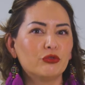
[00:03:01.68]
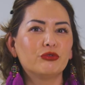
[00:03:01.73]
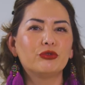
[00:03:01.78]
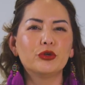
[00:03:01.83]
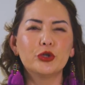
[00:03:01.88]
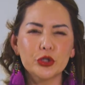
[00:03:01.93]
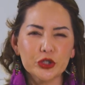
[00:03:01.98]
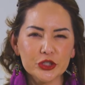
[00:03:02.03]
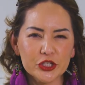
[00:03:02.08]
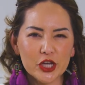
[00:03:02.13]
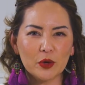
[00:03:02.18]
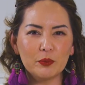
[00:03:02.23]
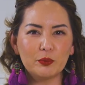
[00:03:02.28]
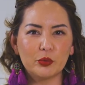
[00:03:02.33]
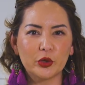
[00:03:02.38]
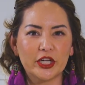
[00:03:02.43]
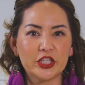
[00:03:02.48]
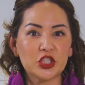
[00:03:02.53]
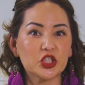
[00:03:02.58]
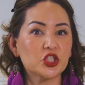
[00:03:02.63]
food is our
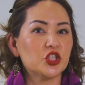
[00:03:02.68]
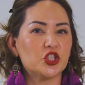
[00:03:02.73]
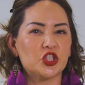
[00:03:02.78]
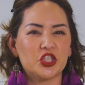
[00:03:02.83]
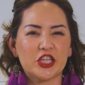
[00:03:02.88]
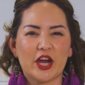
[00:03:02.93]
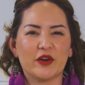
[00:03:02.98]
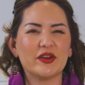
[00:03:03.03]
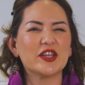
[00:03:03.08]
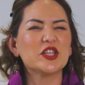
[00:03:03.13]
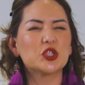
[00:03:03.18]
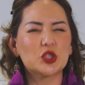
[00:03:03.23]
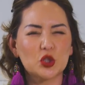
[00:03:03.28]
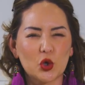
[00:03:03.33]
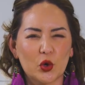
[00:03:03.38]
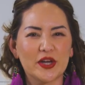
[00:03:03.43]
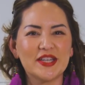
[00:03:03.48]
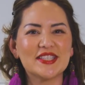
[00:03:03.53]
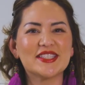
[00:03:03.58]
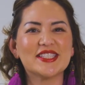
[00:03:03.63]
bridge to sharing
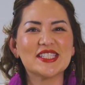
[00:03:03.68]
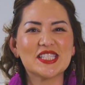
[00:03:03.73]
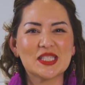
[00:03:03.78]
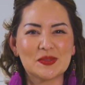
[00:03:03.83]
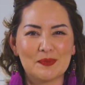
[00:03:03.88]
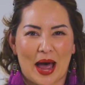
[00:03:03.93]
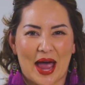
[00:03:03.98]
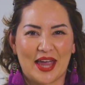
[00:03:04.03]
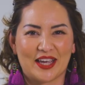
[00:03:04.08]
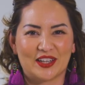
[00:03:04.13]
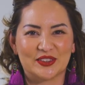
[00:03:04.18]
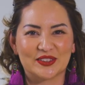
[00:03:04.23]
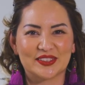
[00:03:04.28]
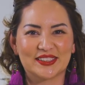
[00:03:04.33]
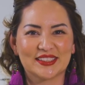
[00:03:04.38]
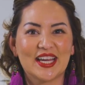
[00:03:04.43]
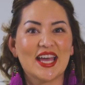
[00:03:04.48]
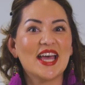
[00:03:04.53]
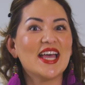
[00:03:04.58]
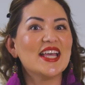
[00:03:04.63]
stories and smiles.